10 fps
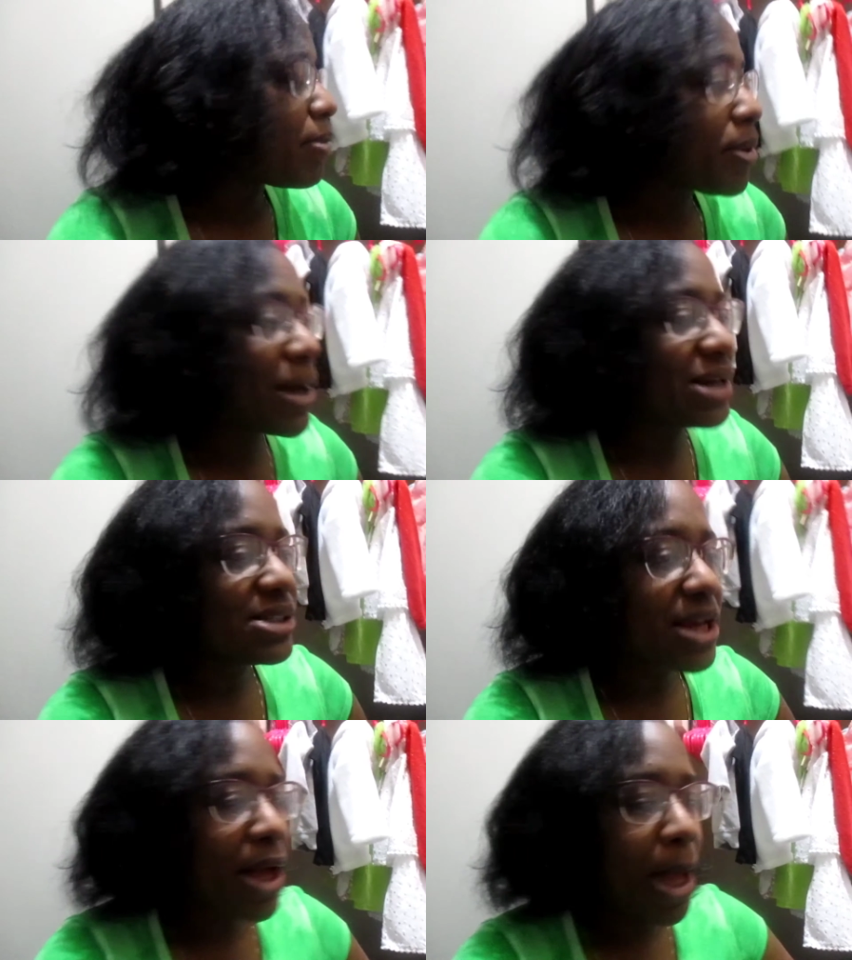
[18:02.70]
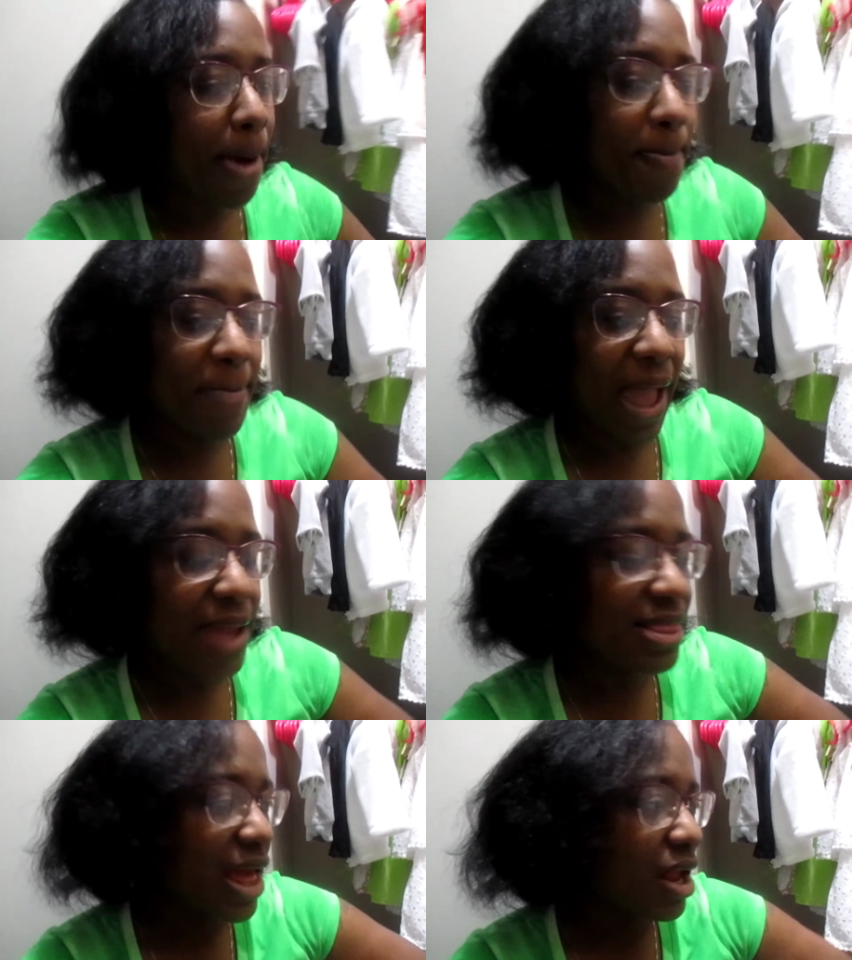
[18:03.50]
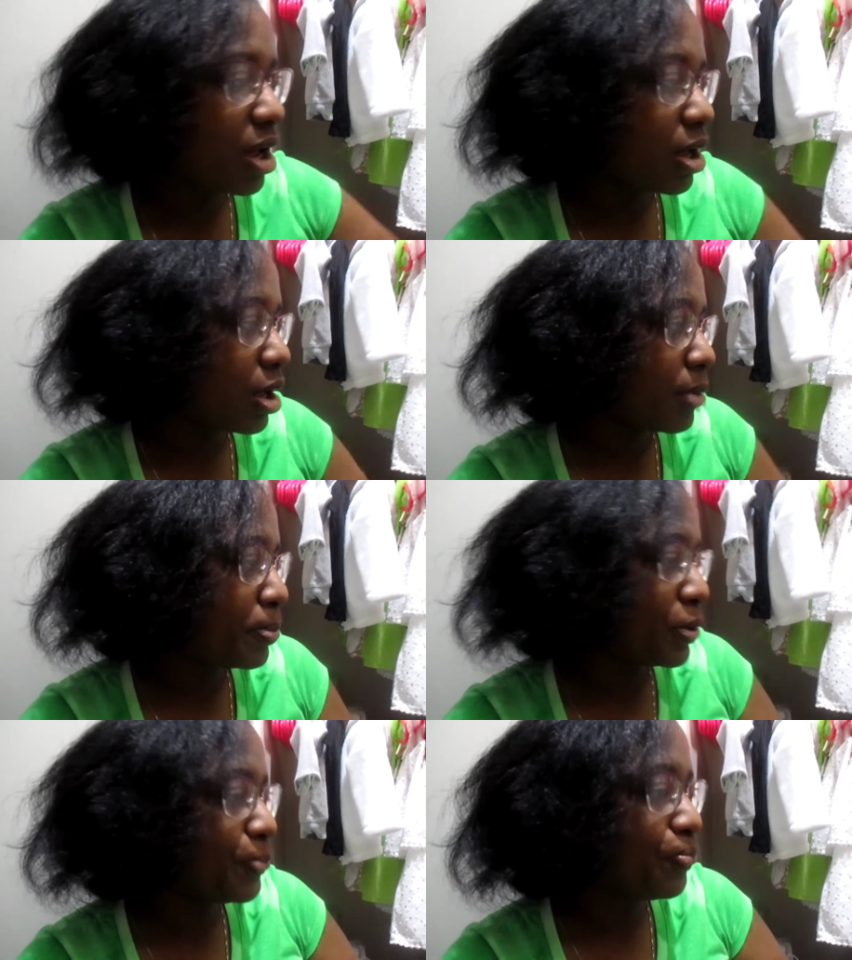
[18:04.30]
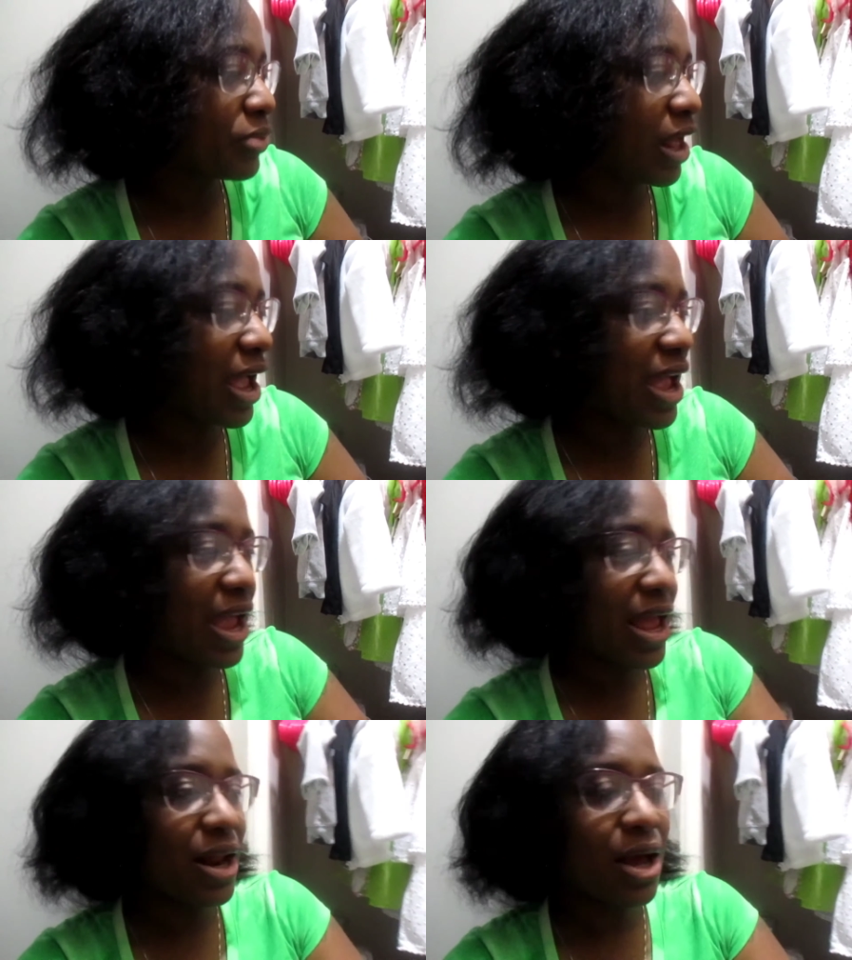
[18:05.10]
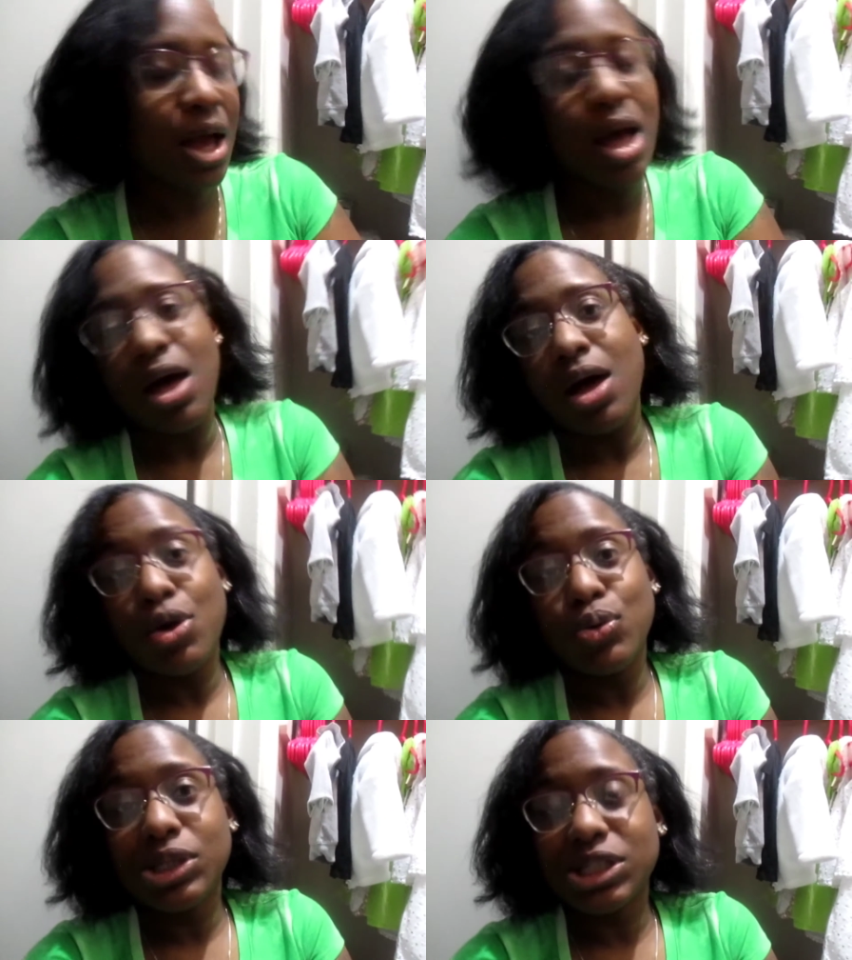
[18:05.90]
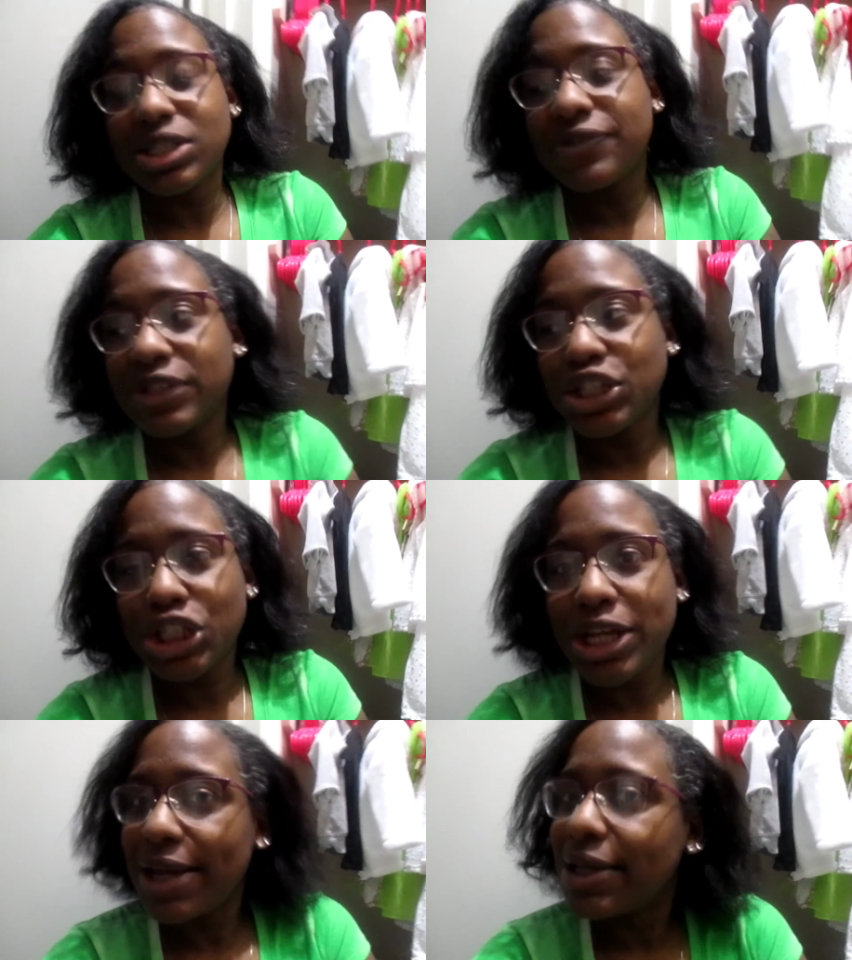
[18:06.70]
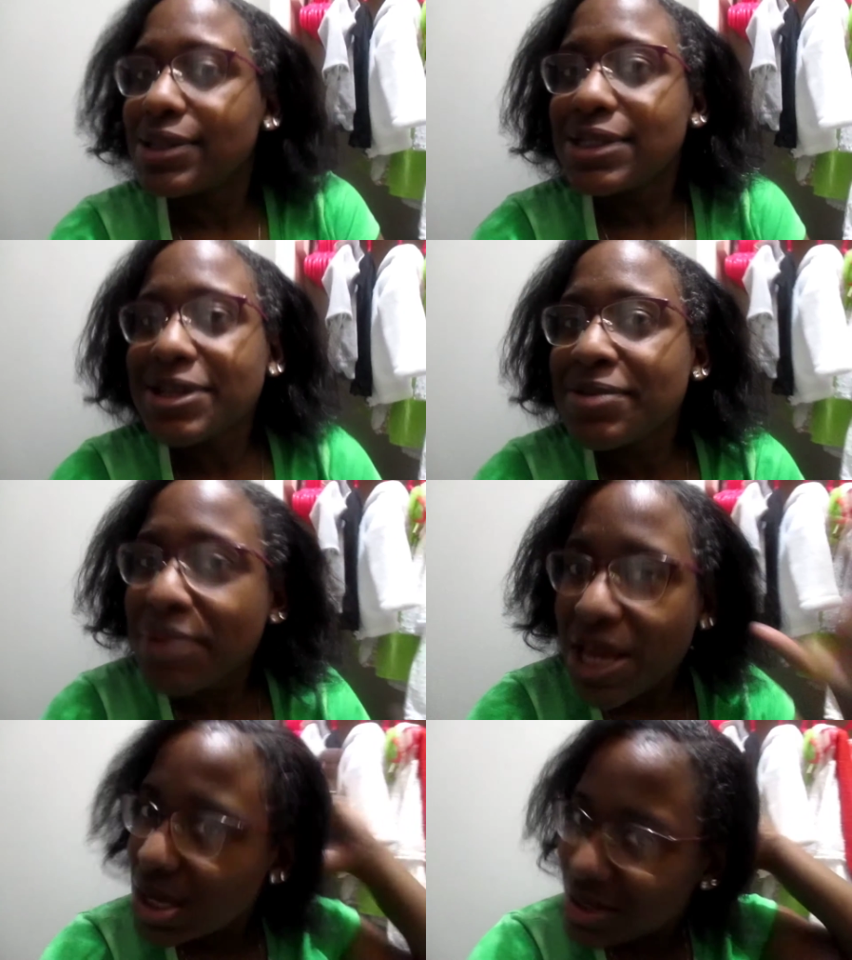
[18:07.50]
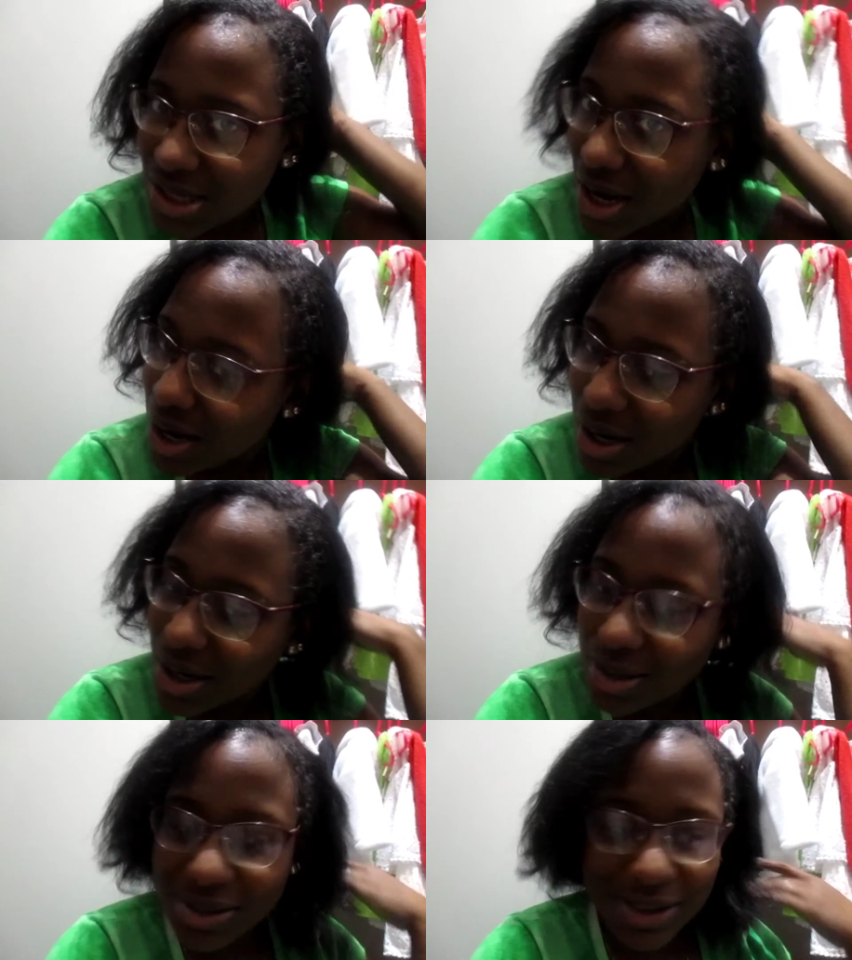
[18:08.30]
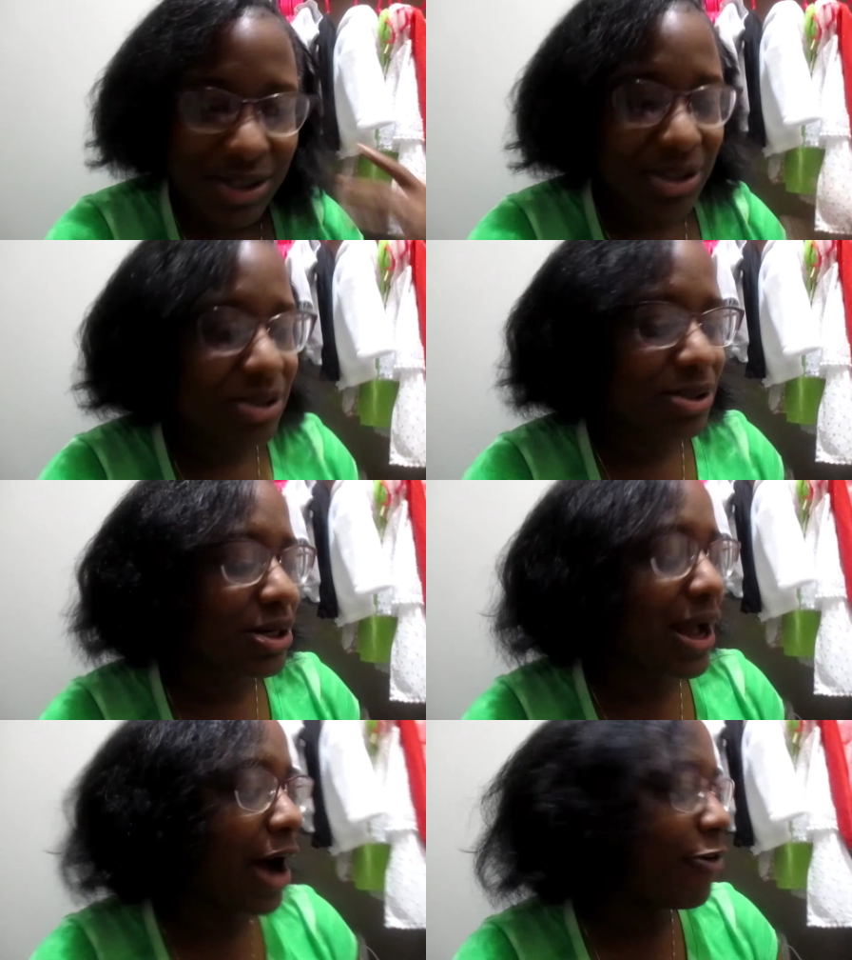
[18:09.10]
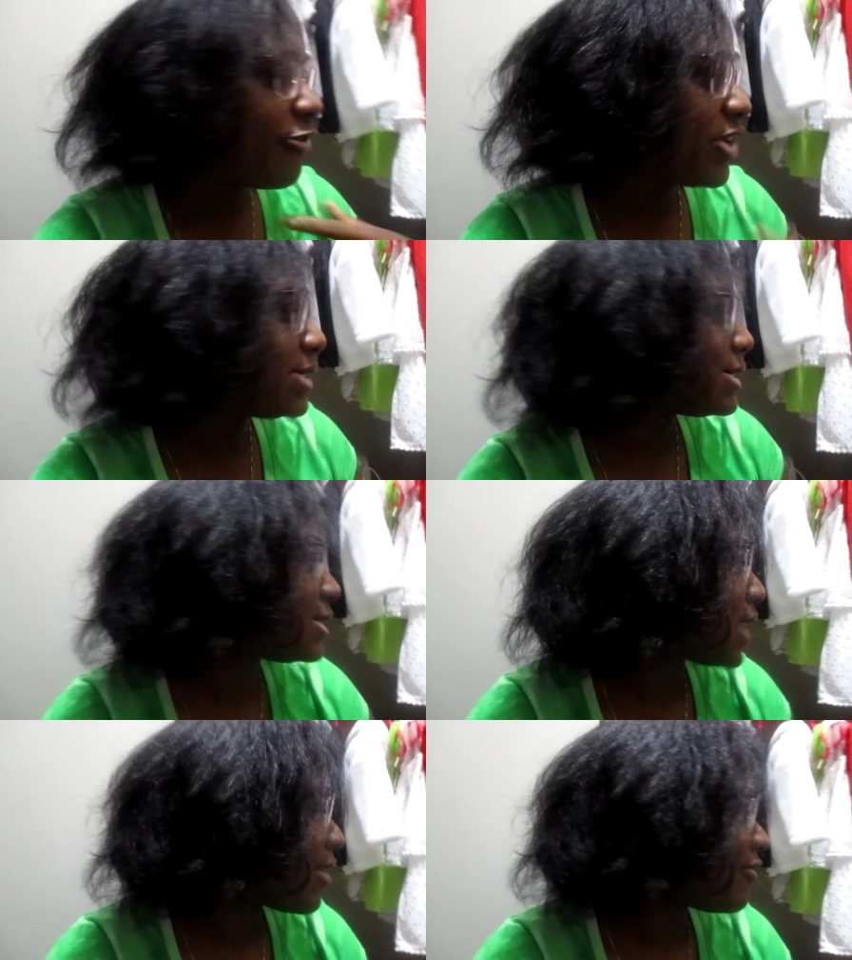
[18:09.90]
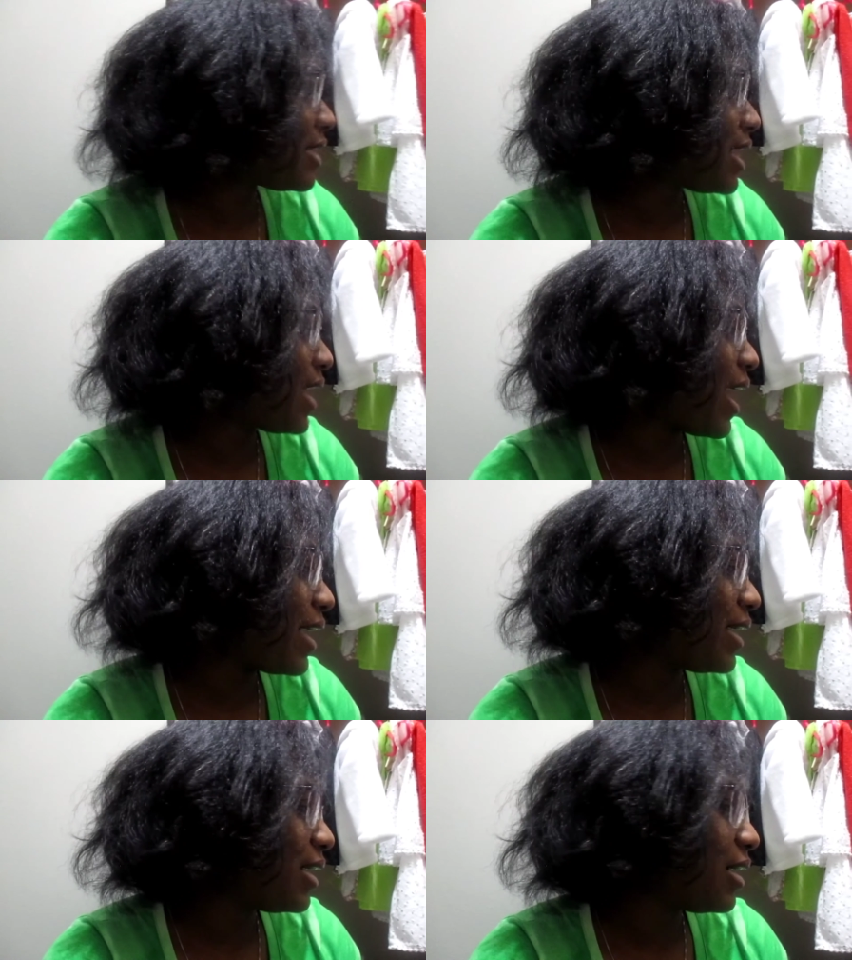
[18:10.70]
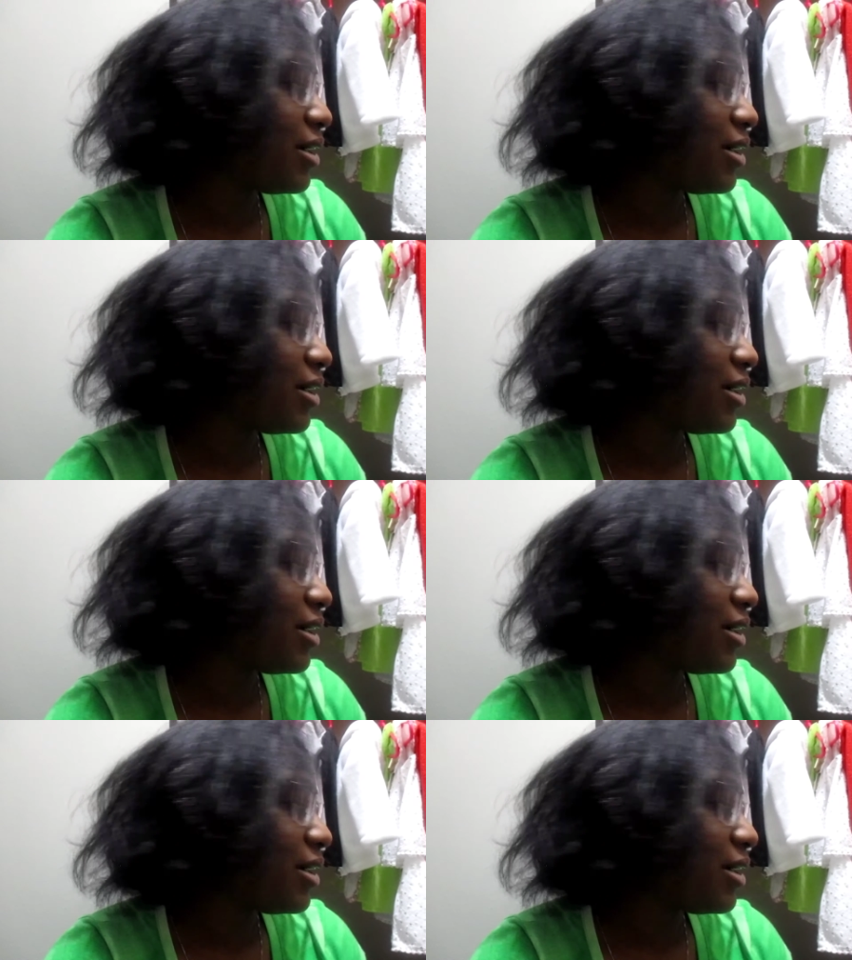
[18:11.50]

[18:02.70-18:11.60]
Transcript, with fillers: about to pack that up, and we just finished taking some pictures and our outfits for the day.